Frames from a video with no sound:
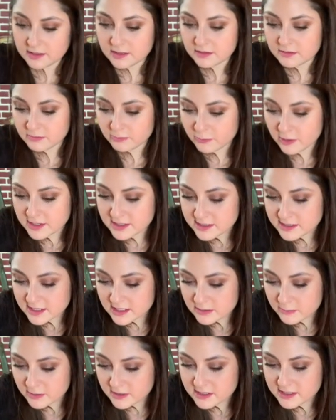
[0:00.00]
Once
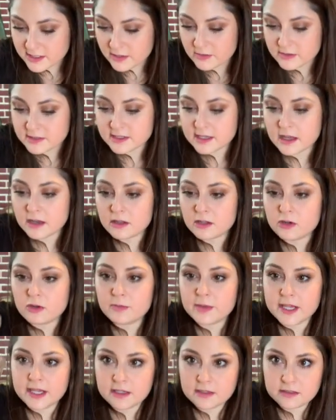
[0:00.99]
this one settles down a little
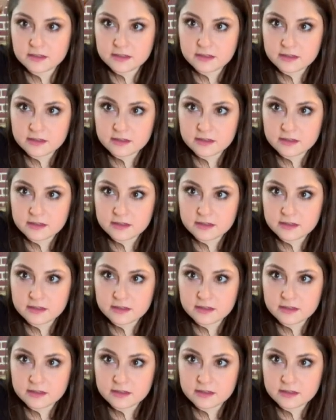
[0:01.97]
bit,